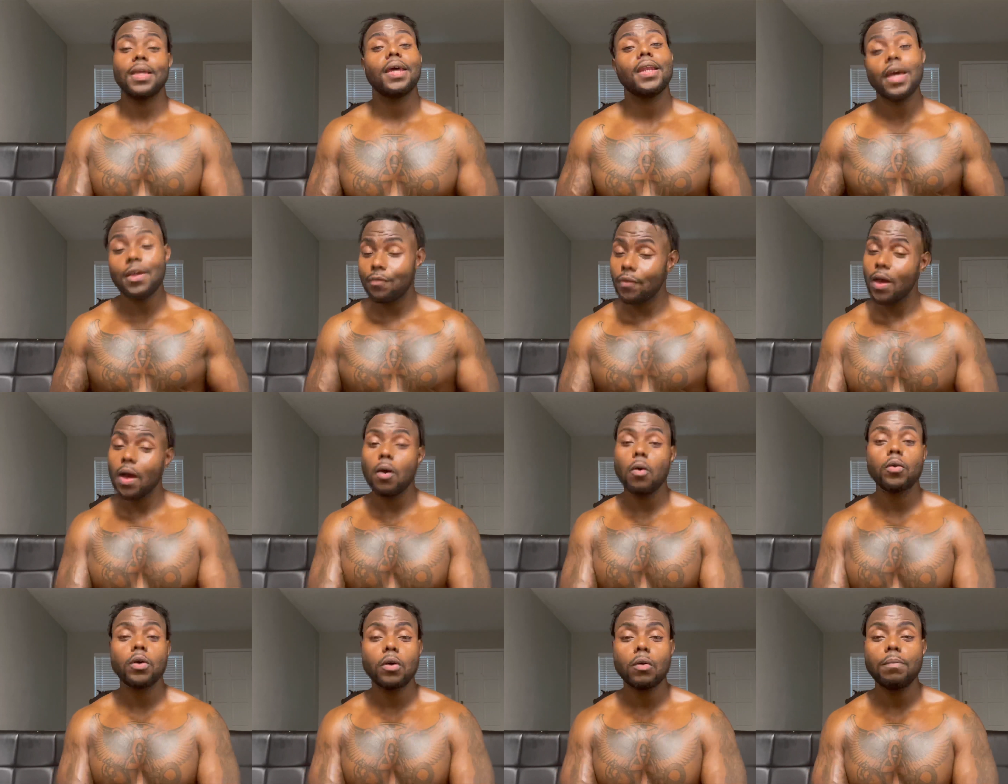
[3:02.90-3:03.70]
That's
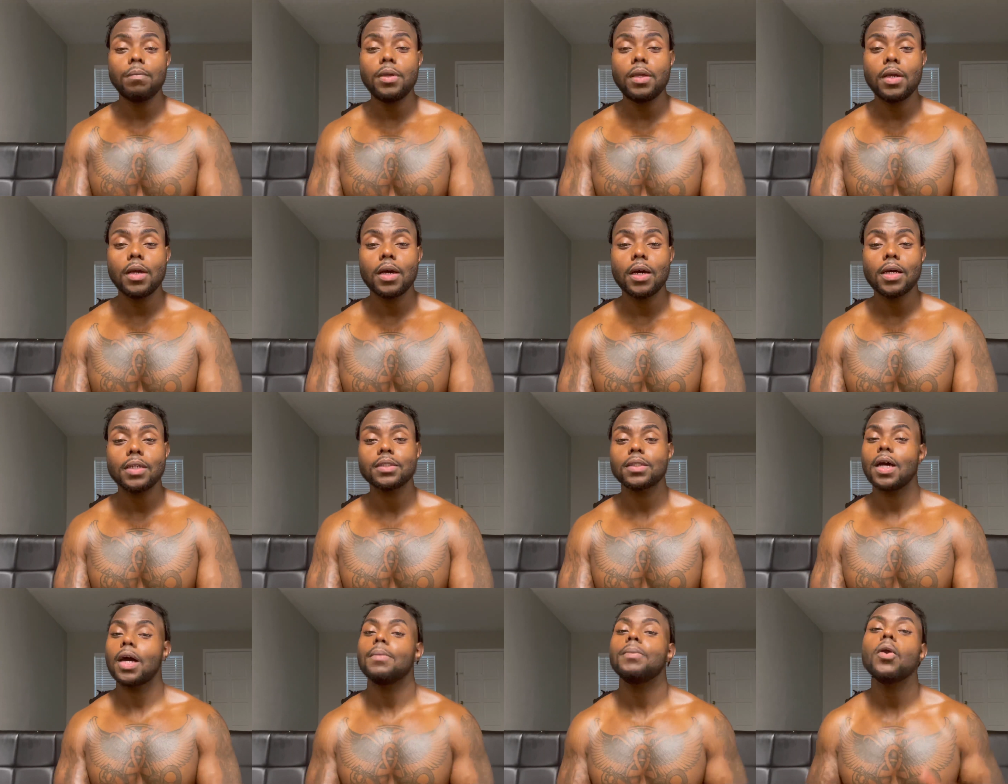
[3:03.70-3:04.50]
how it's gonna be,
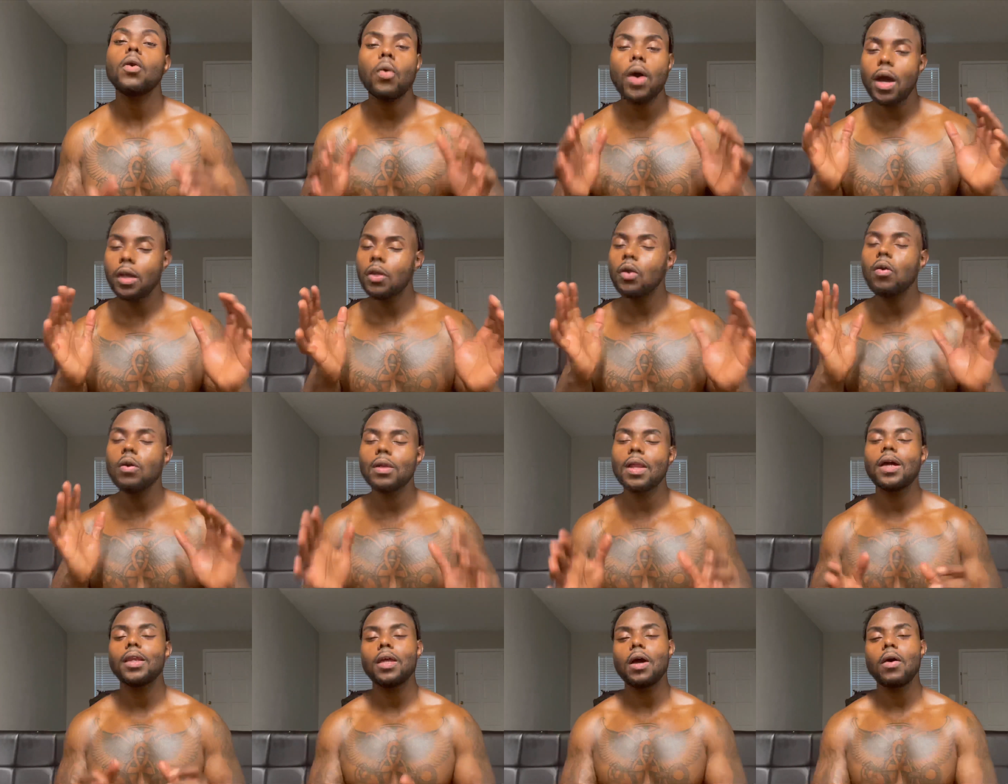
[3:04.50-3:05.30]
guys. I know. I know a
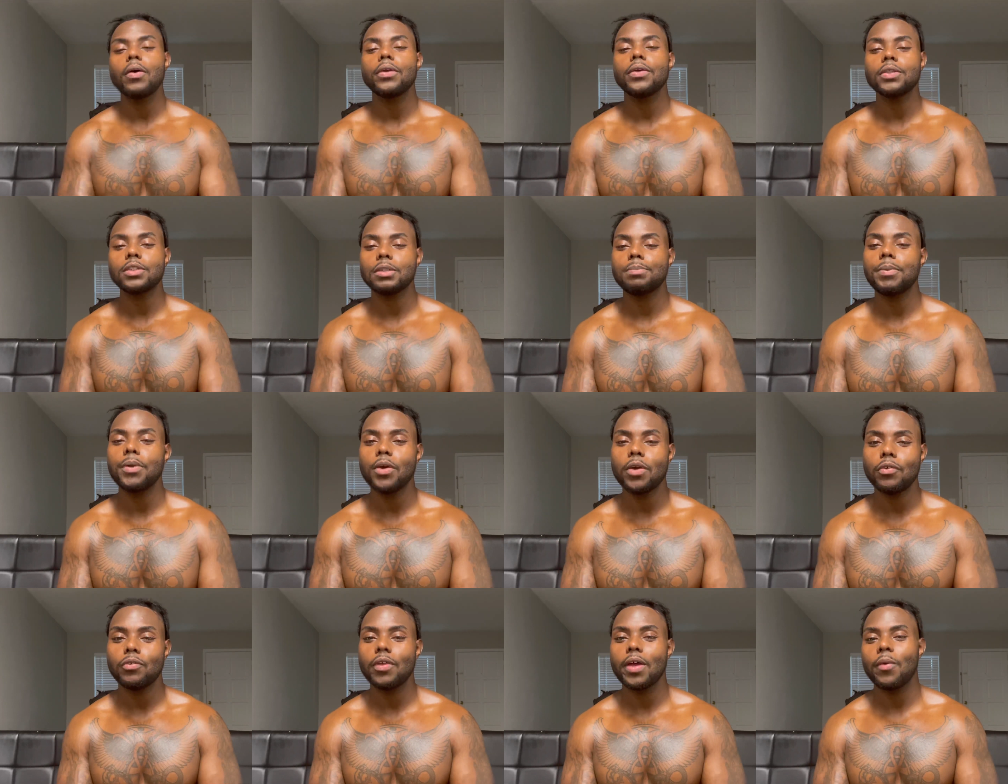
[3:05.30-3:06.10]
lot of y'all didn't
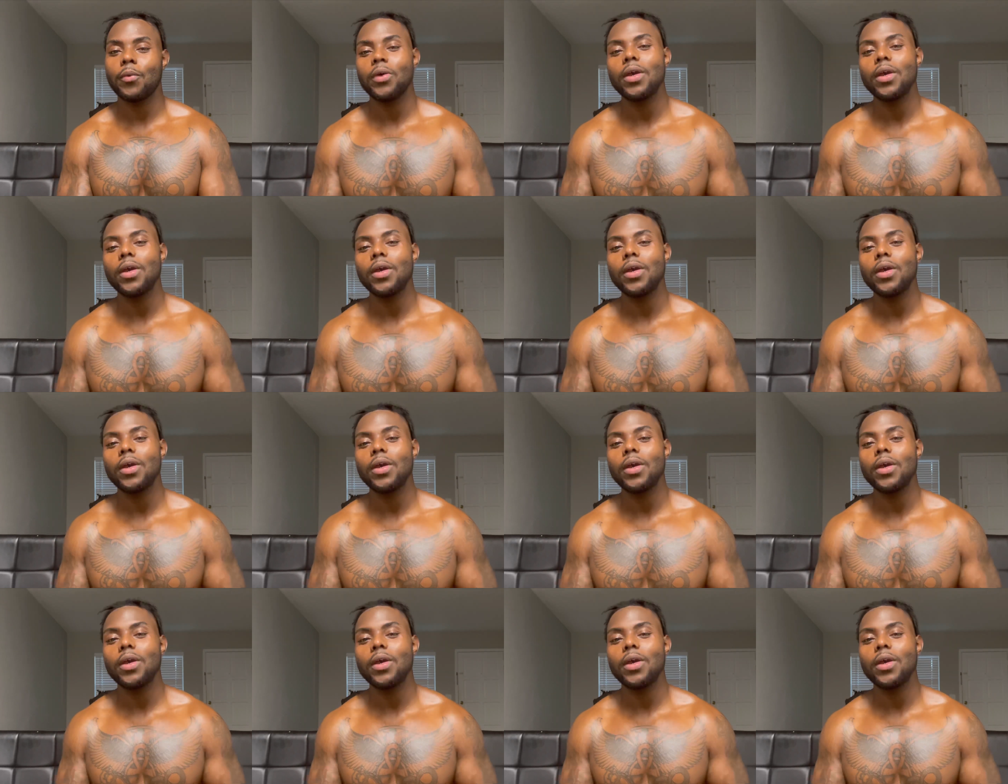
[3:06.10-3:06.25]
experience that.